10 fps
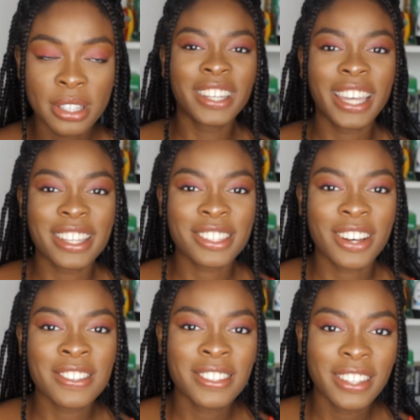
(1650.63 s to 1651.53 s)
Okay, so
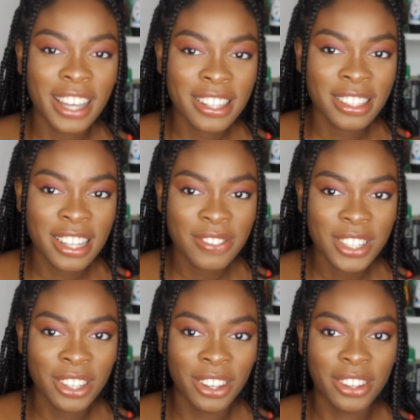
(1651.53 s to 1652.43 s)
I'll see you guys in the next
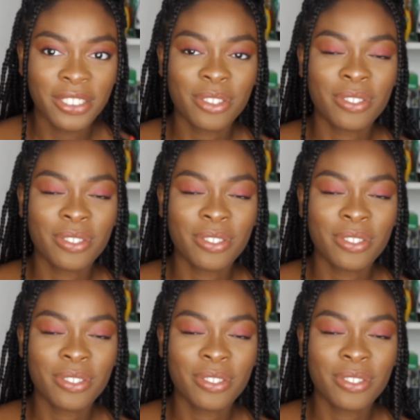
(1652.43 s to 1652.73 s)
video.